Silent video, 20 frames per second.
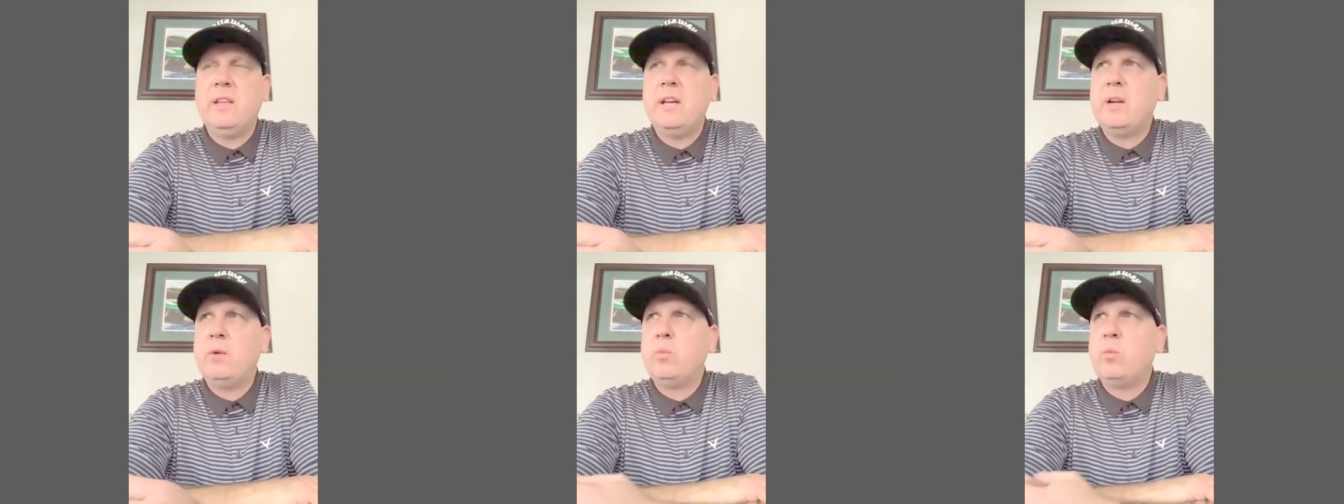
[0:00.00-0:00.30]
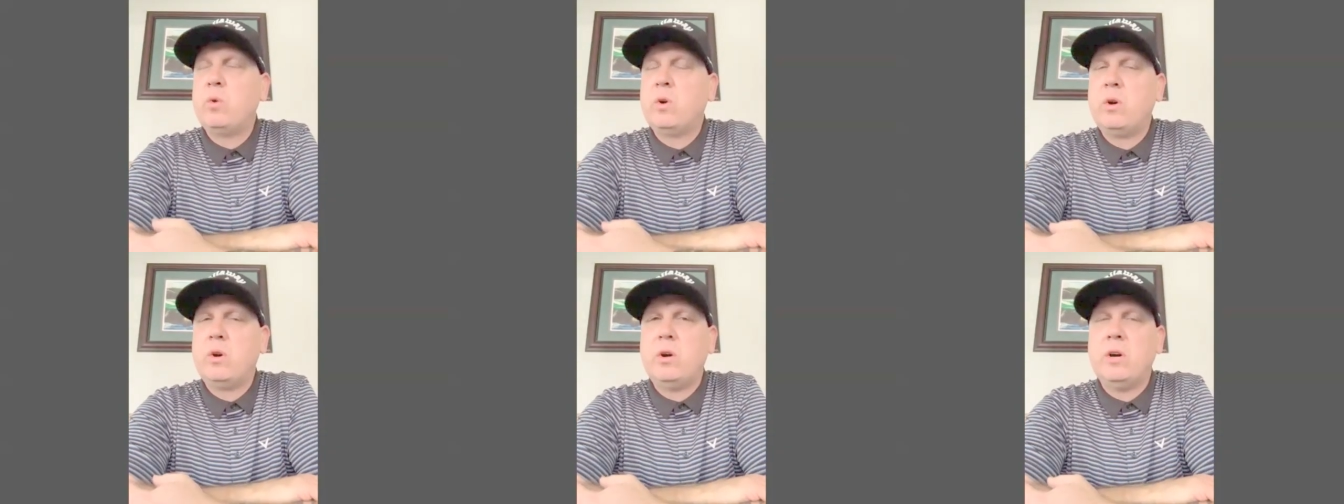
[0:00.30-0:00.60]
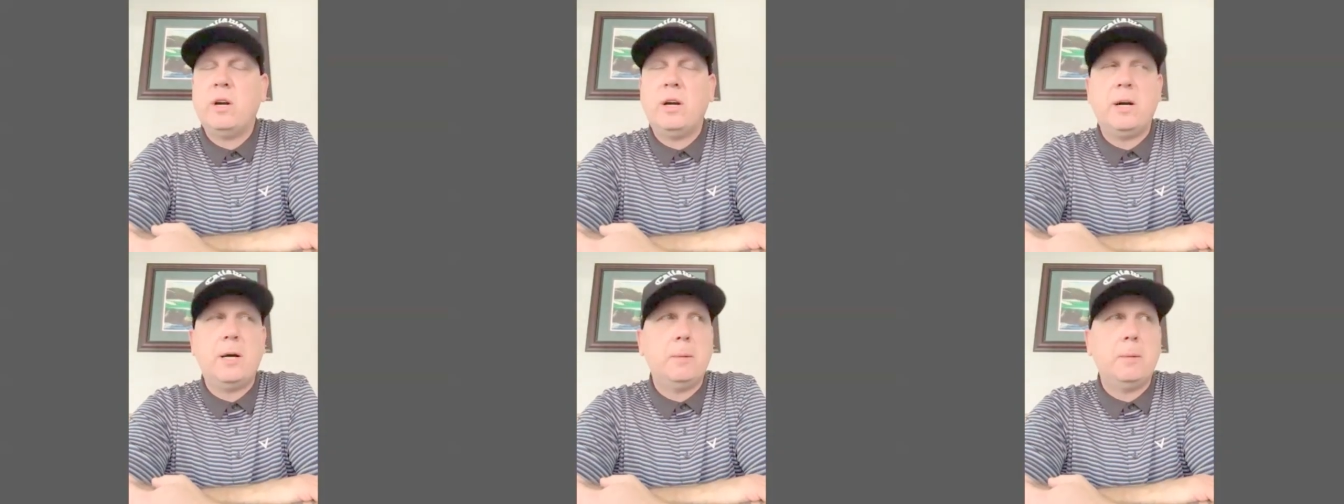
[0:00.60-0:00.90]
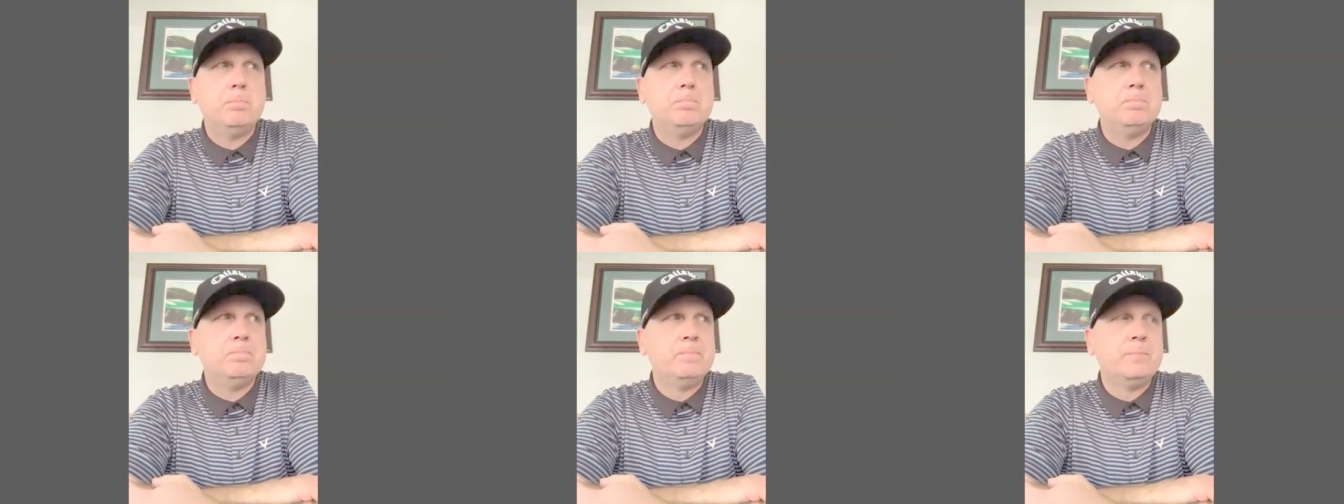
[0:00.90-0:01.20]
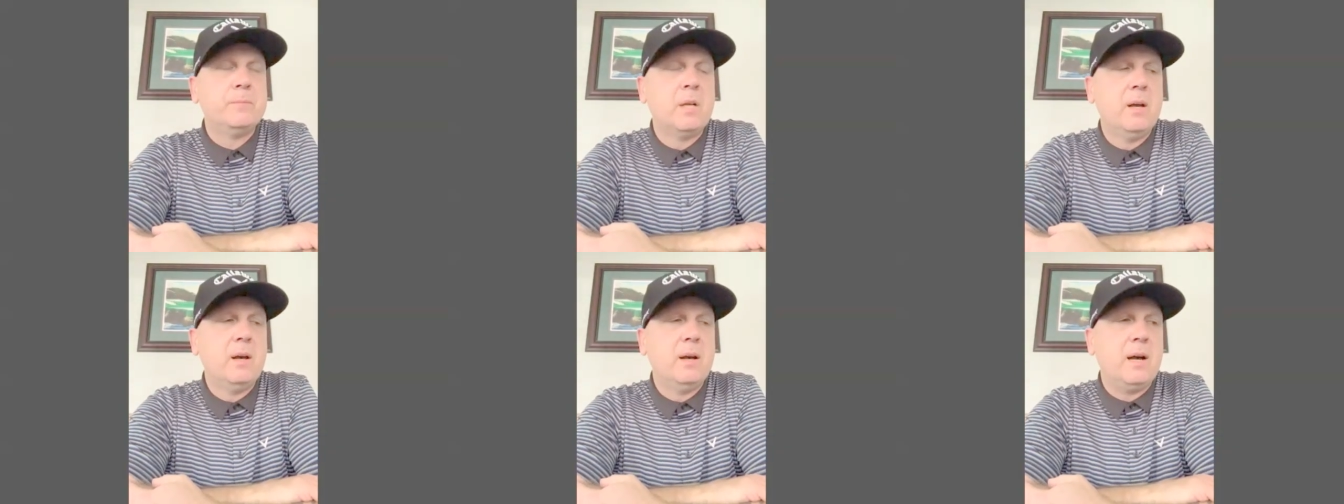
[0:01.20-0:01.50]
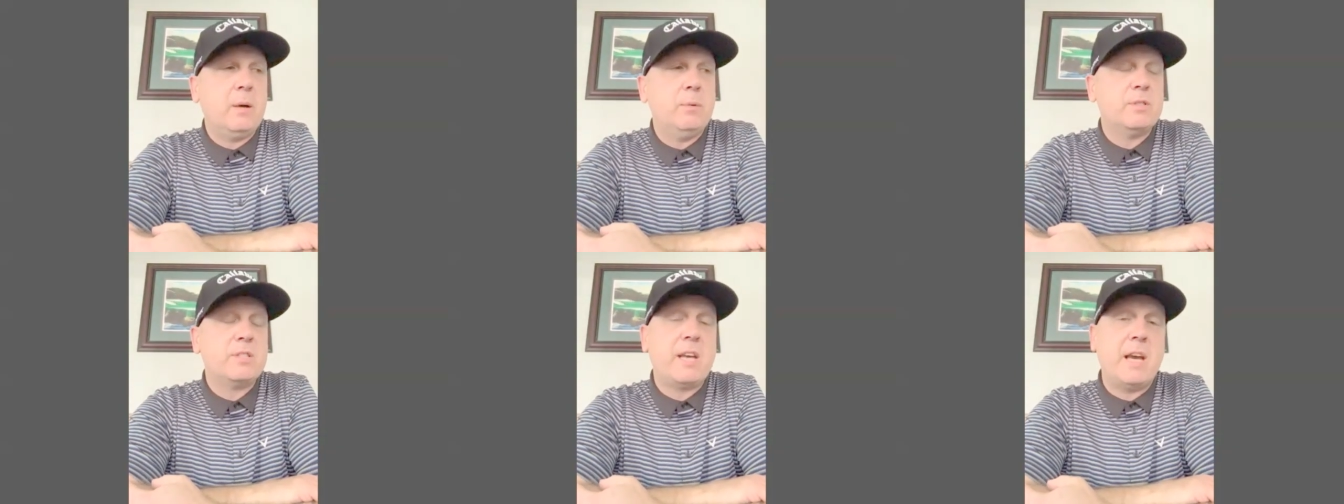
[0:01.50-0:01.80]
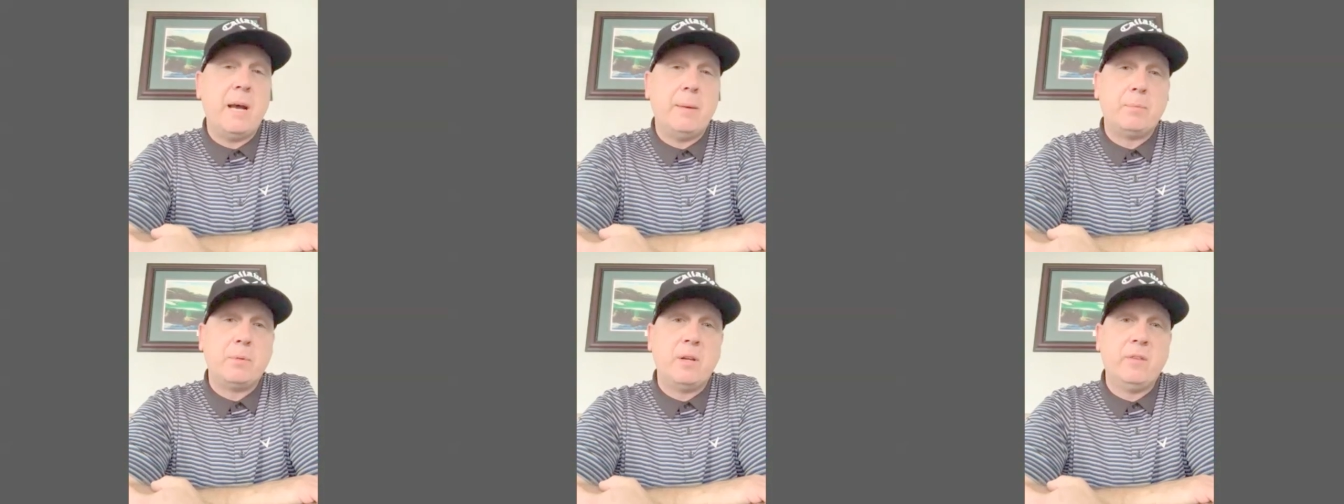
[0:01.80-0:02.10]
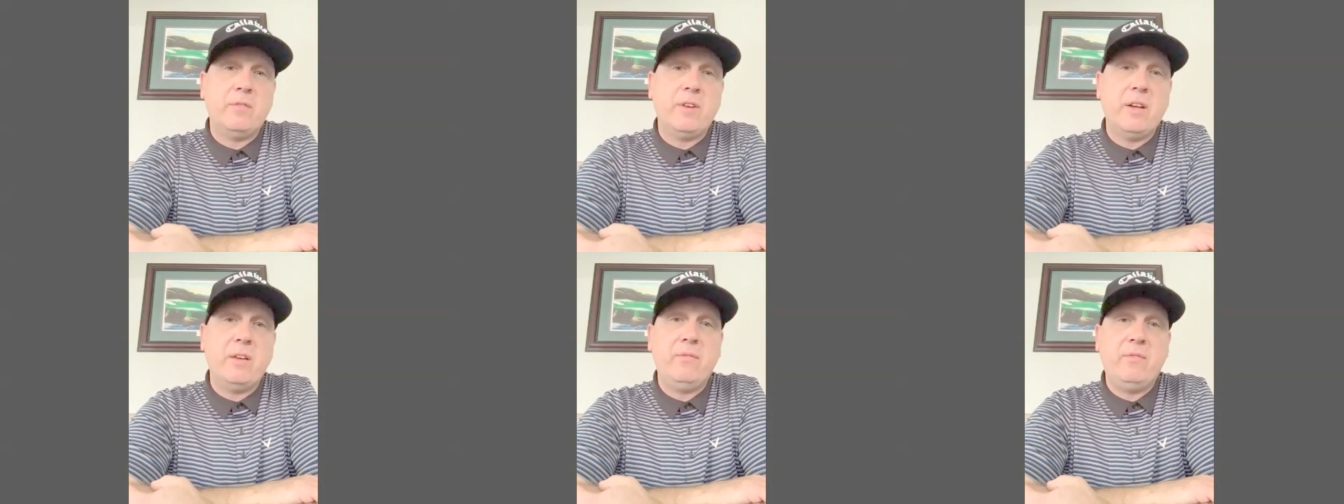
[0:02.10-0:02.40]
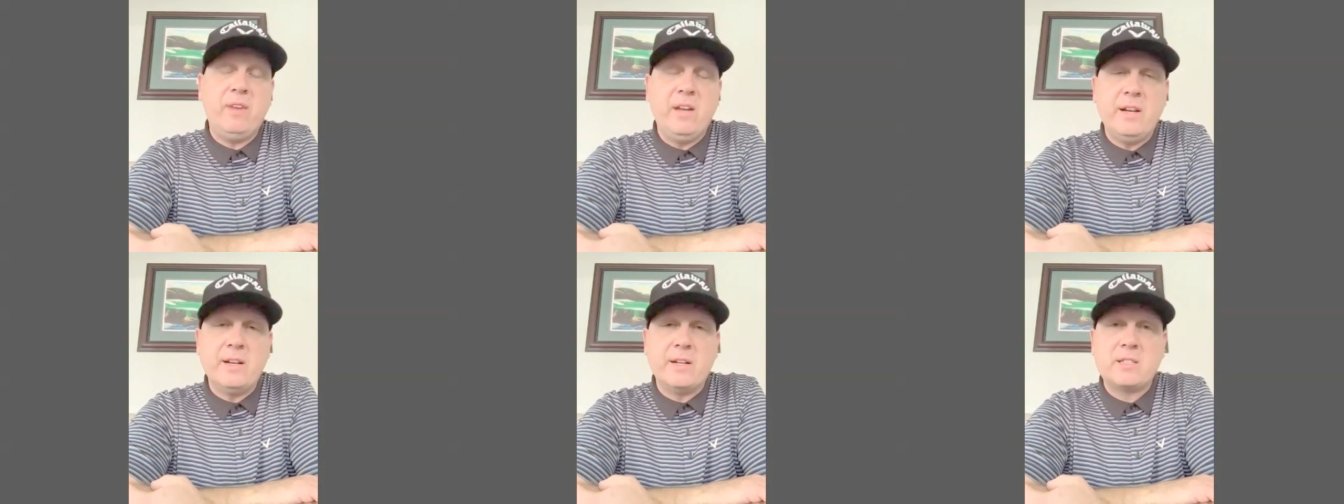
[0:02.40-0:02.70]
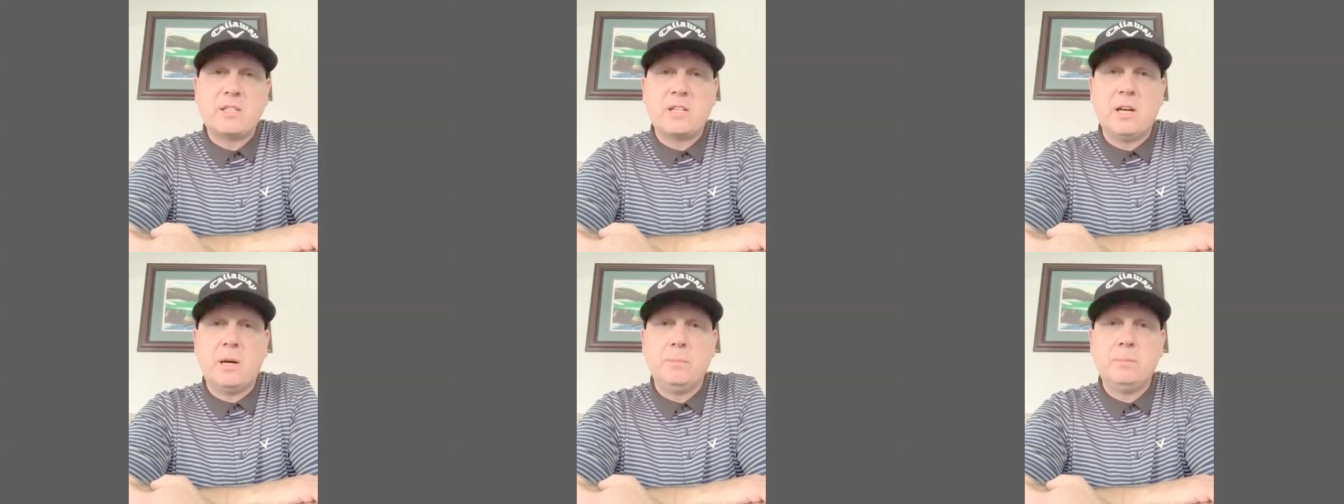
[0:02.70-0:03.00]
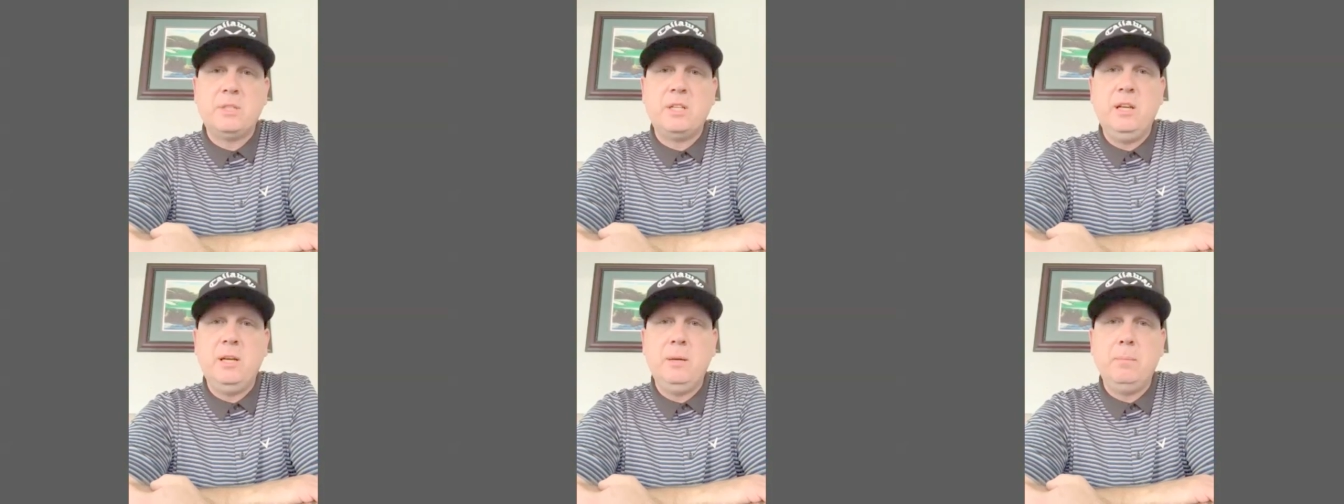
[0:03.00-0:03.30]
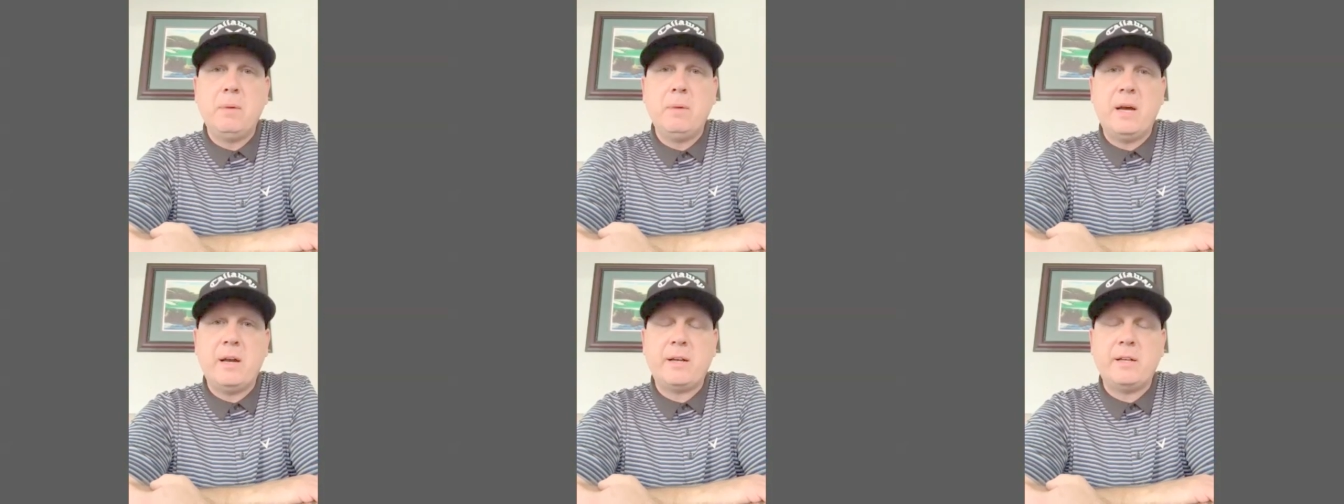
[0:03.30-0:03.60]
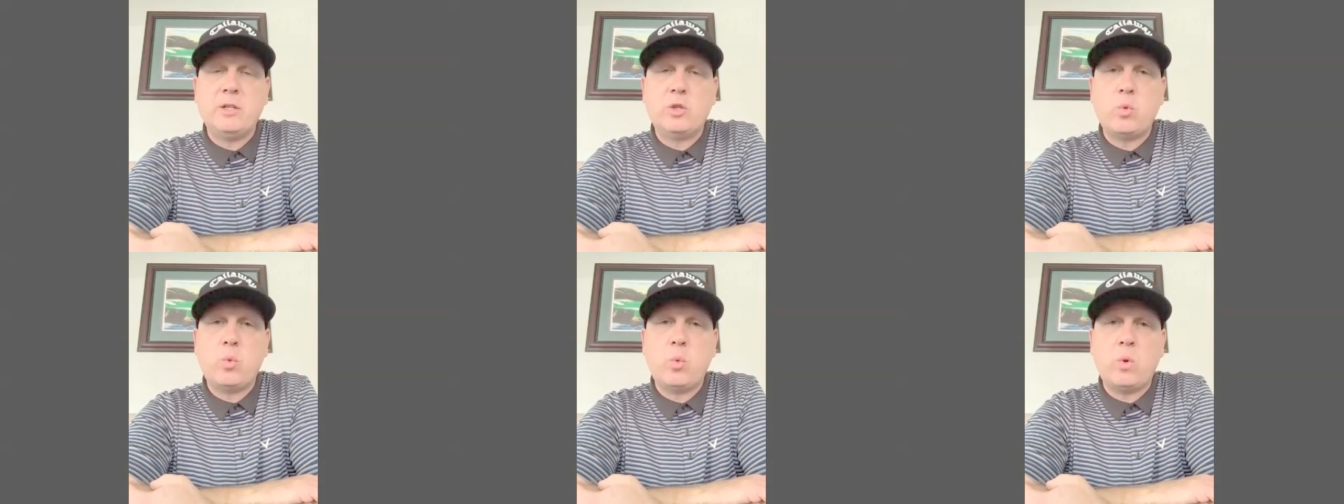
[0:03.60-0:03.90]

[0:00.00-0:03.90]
then I was captain of a Phoenix Cup team back in